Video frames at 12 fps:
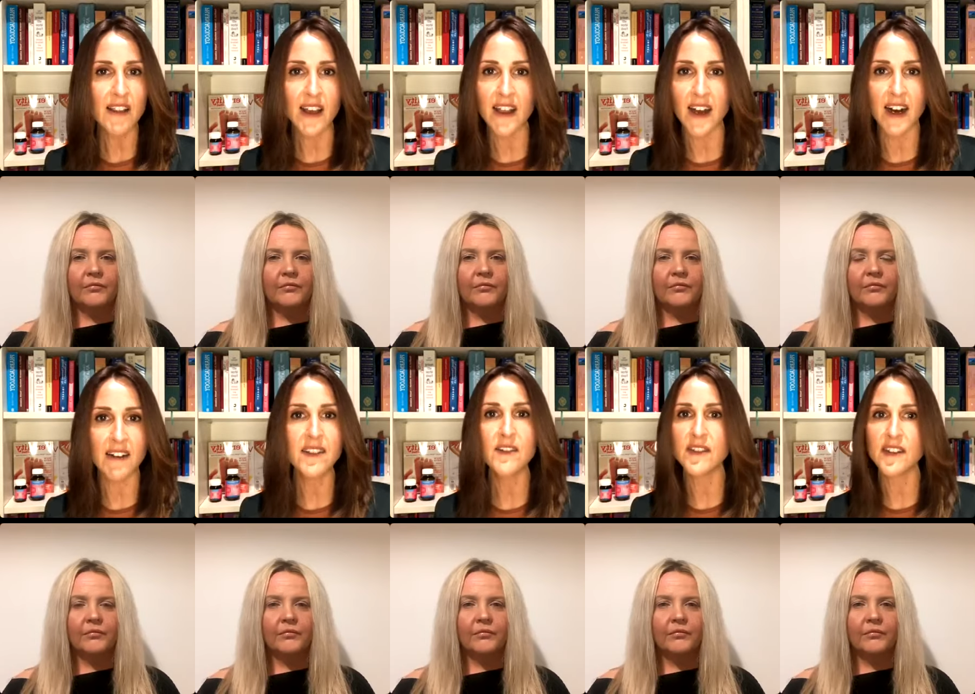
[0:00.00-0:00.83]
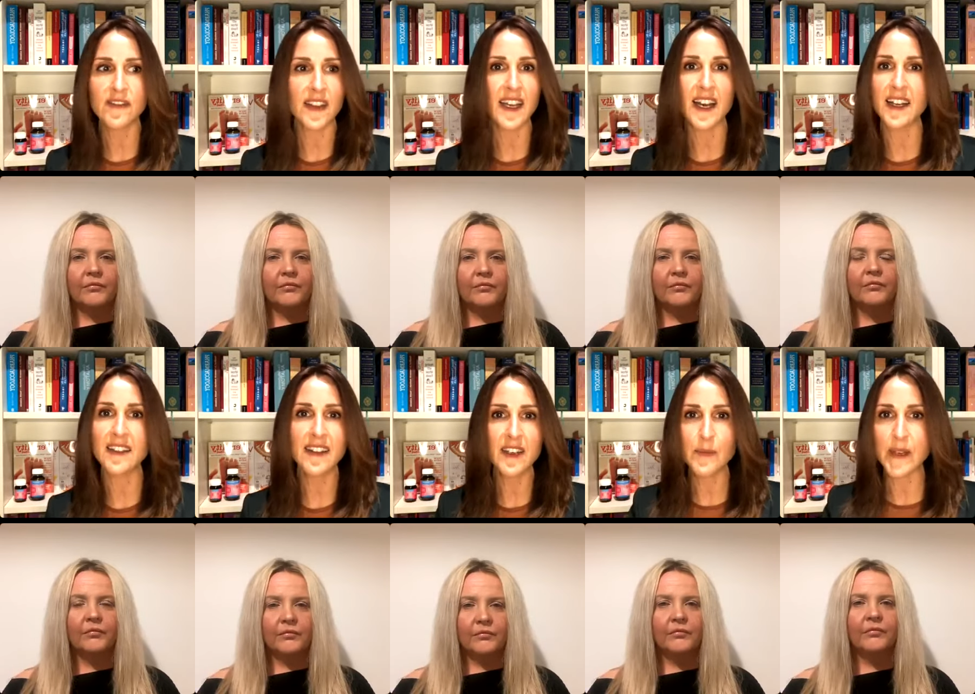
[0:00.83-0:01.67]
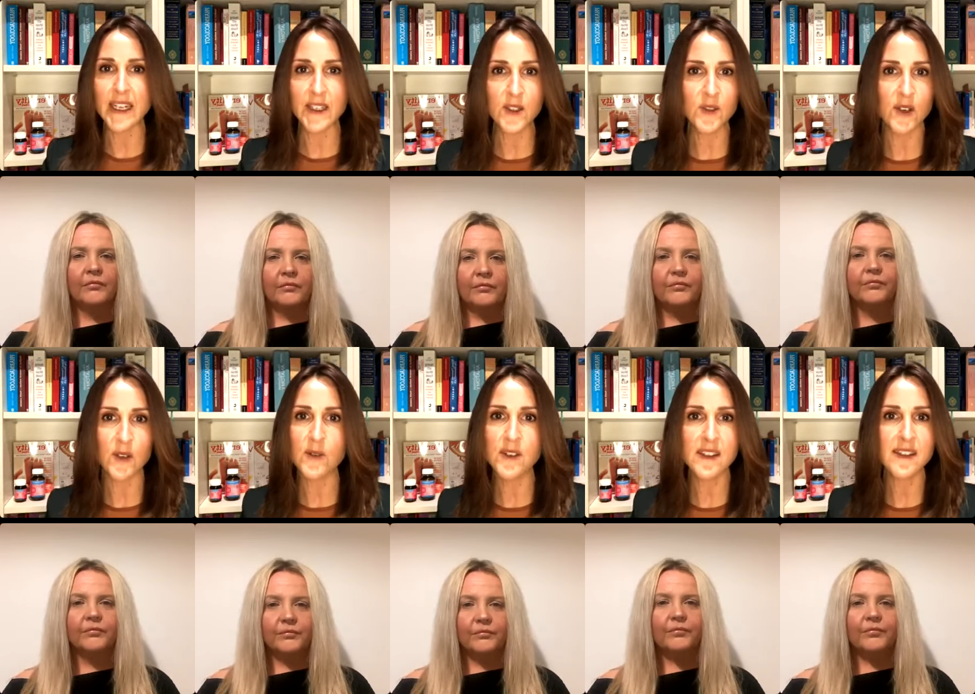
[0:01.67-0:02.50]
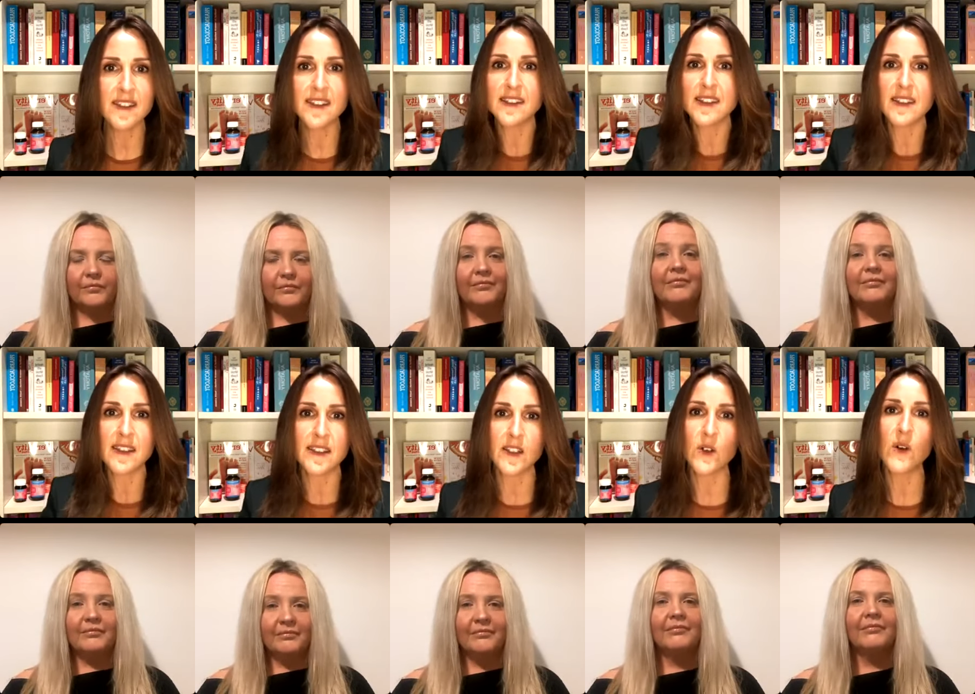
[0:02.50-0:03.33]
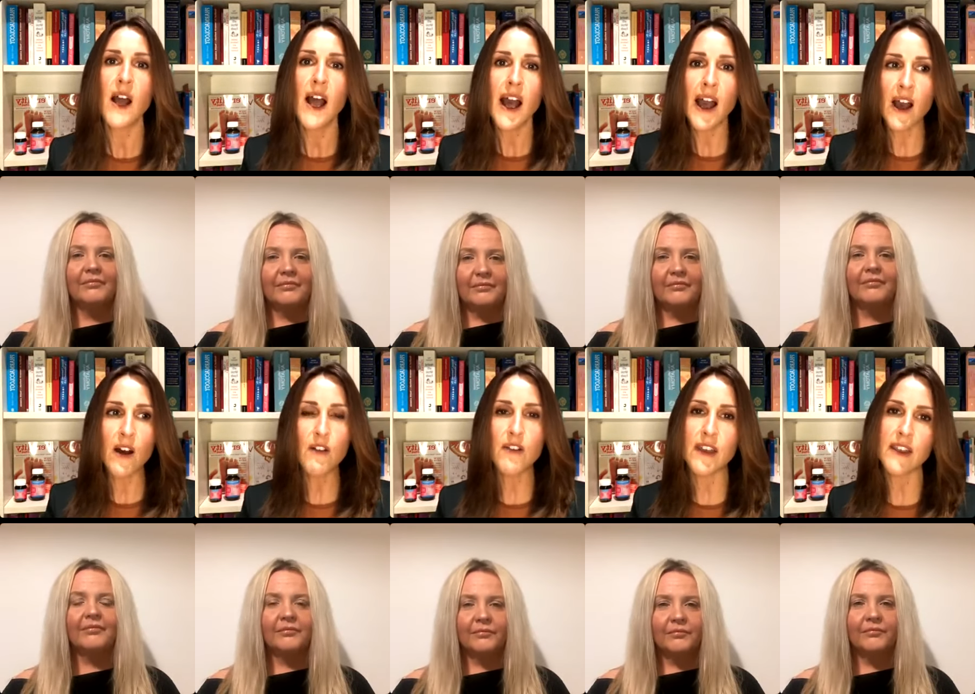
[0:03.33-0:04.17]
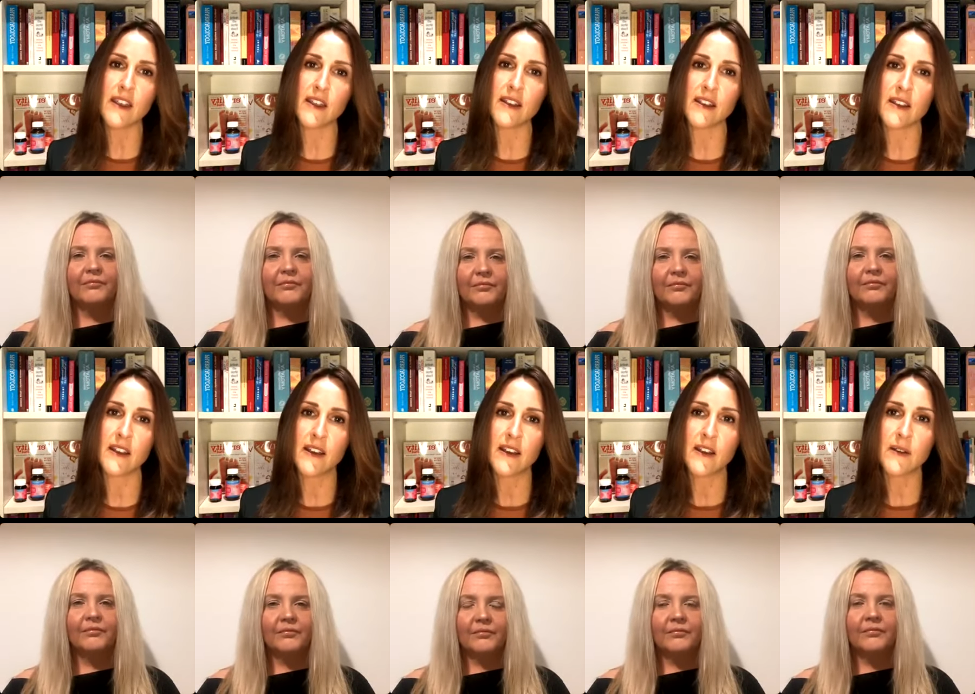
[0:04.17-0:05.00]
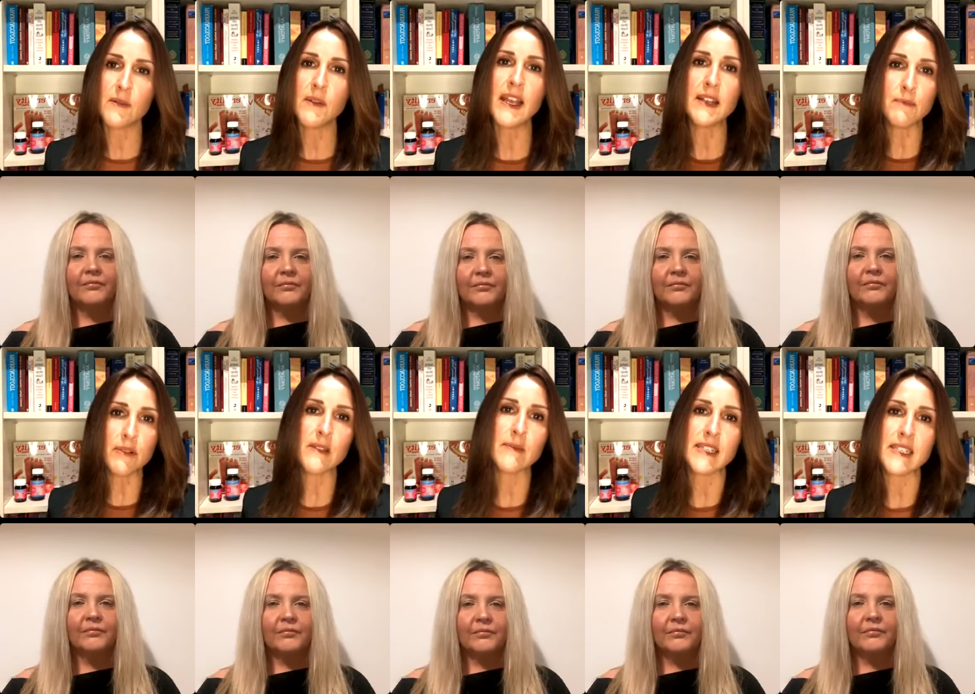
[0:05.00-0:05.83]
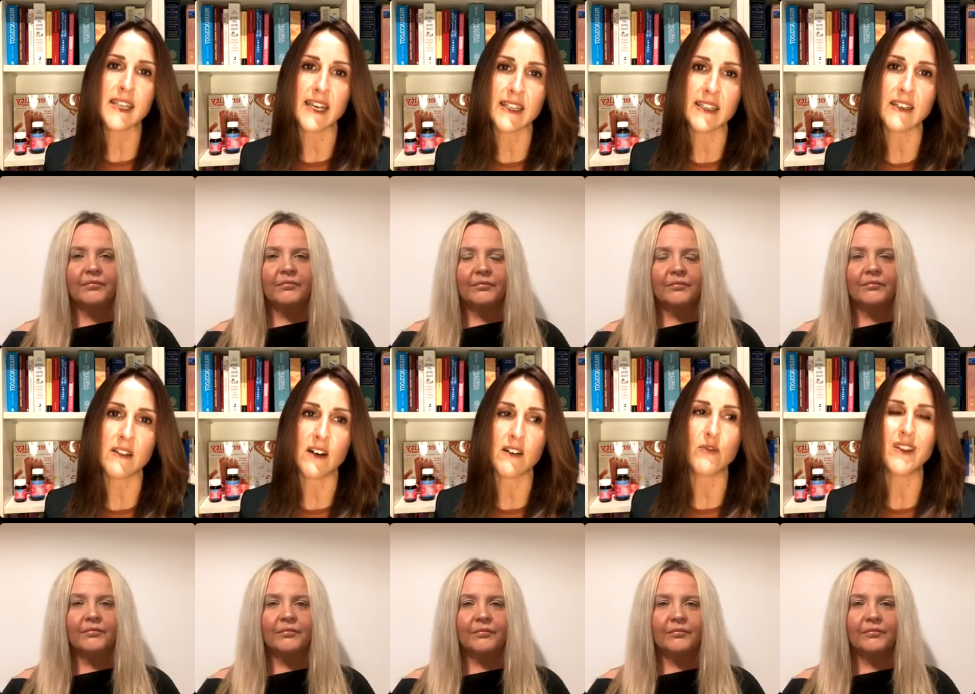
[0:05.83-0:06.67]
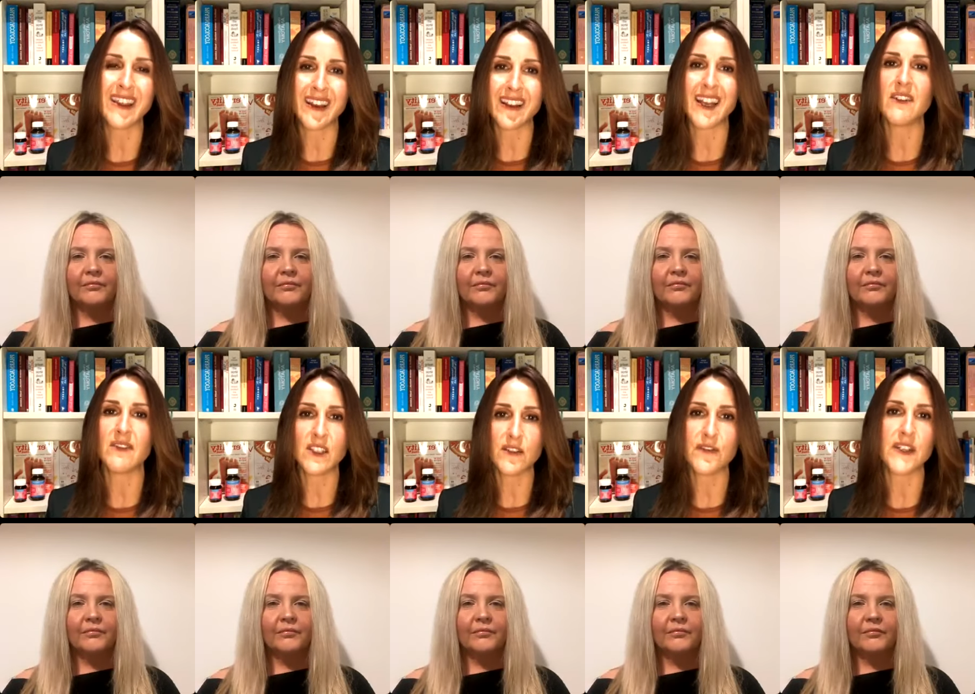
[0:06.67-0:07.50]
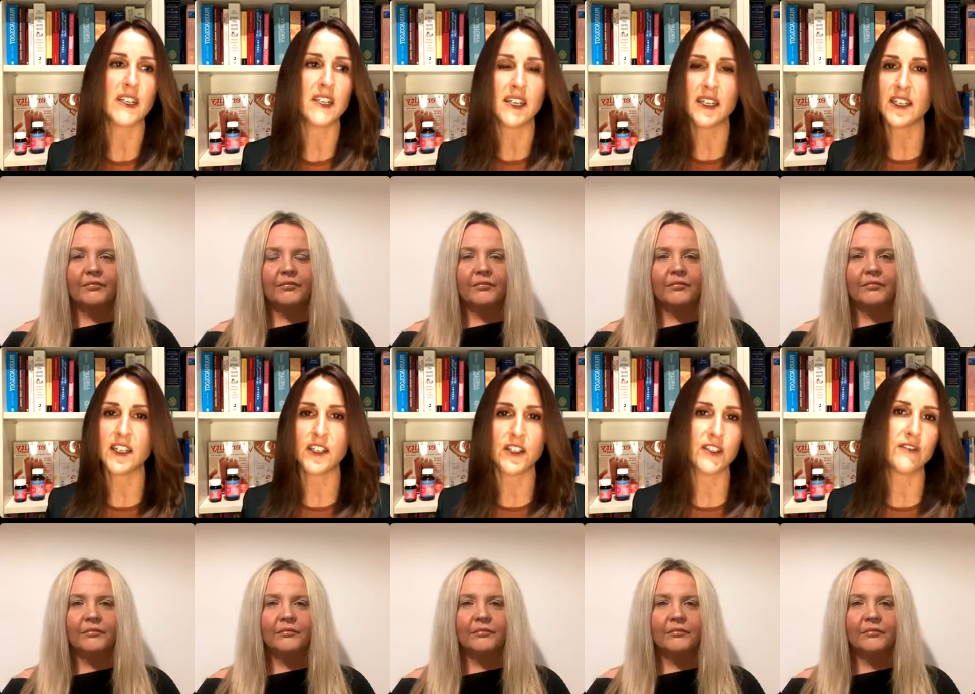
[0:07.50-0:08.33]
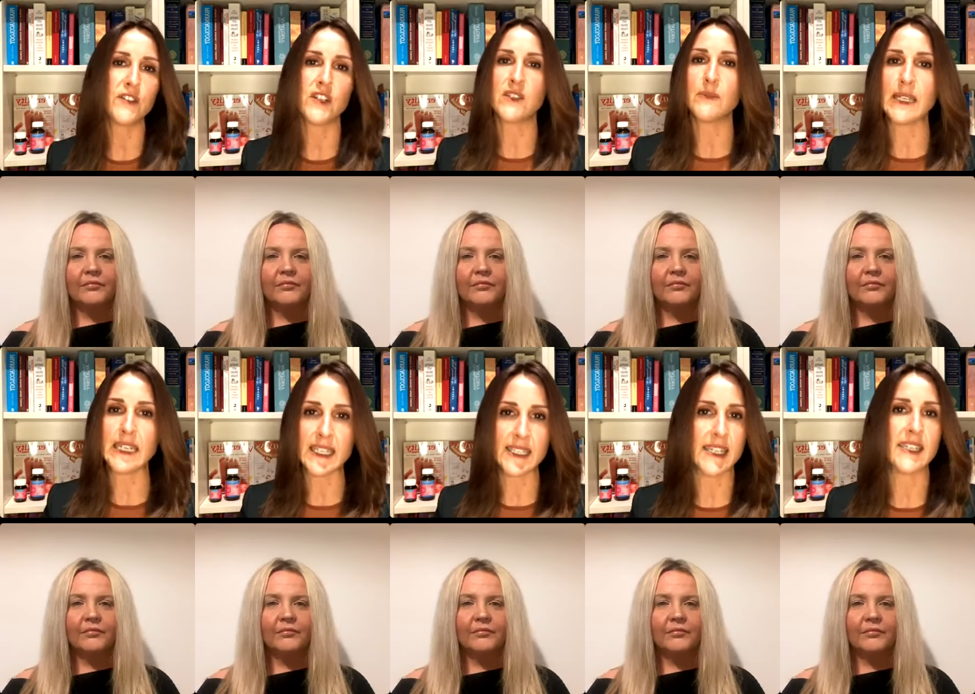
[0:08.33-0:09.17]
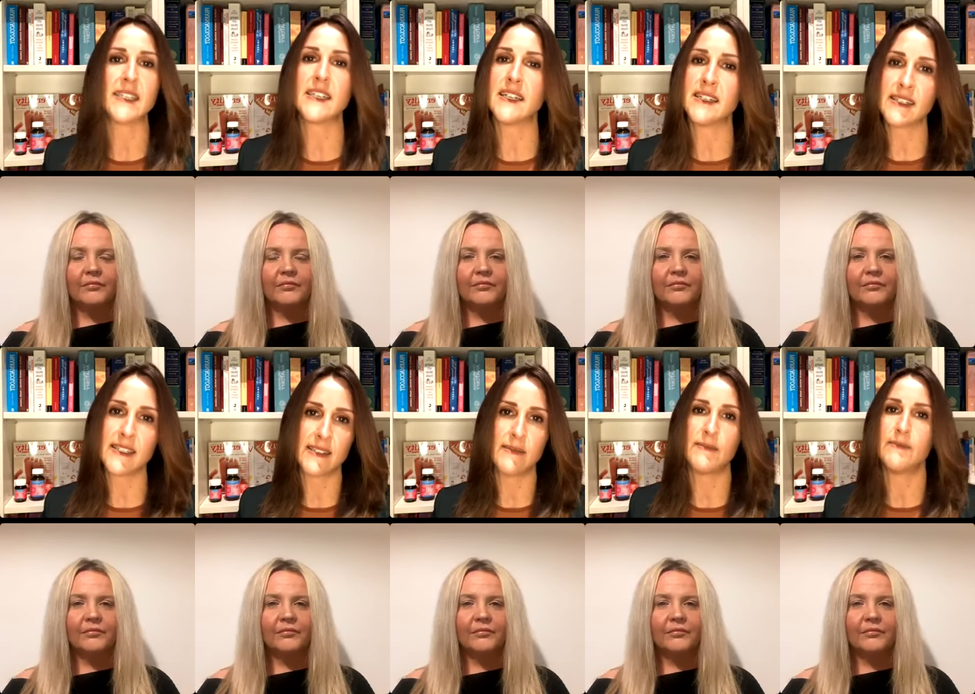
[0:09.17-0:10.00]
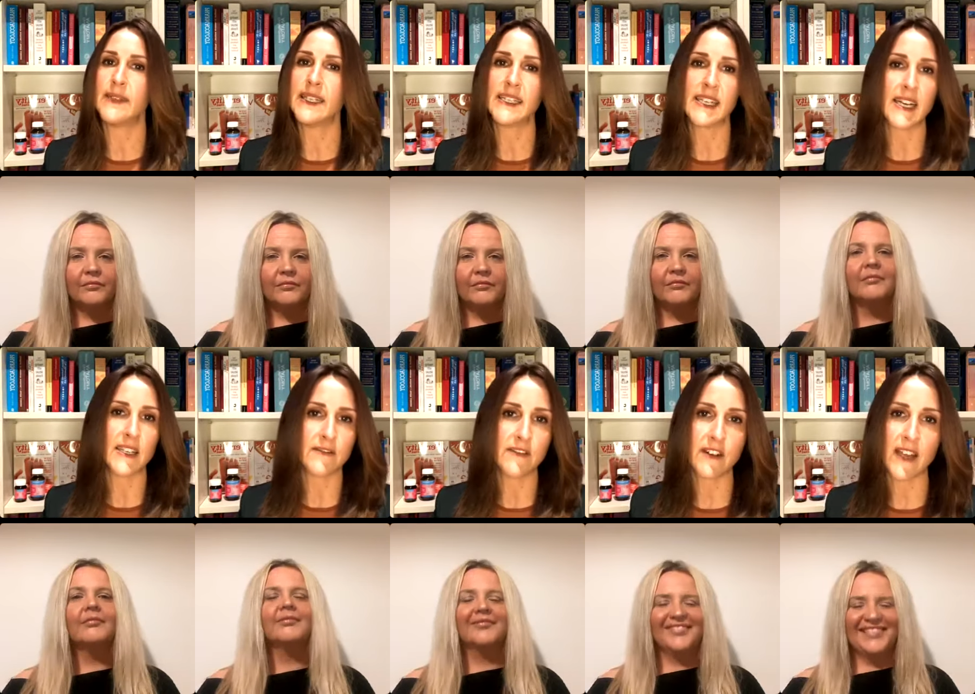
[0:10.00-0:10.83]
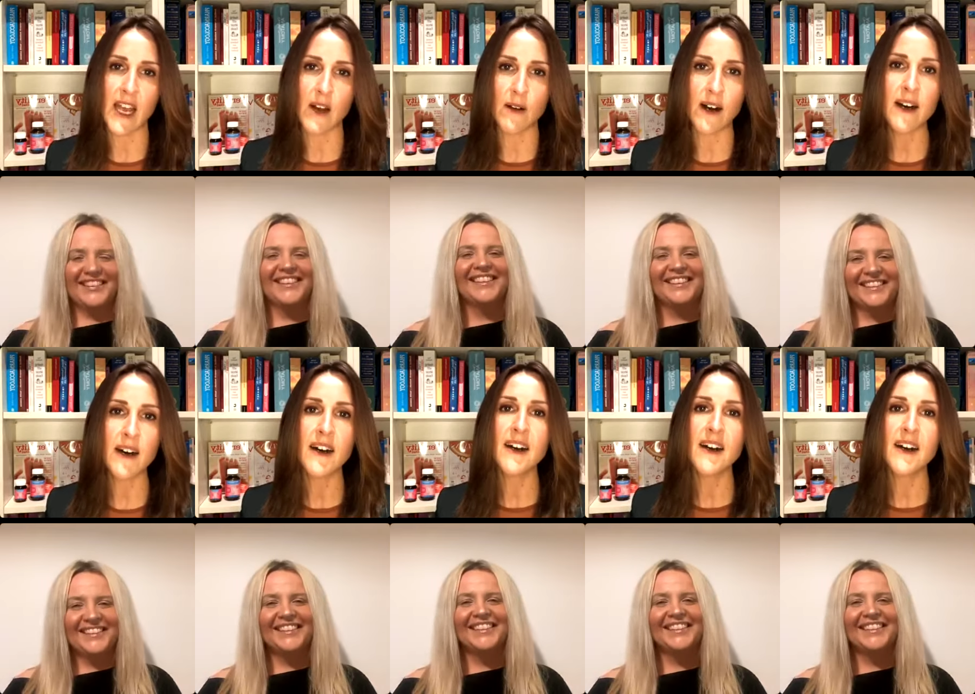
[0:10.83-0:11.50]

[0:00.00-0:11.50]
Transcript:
Speaker 1: they are, even if they are like me and struggle to, to sit still, how they can implement that in their life without having to feel like you know you've got to be in a zen tent and meditate for an hour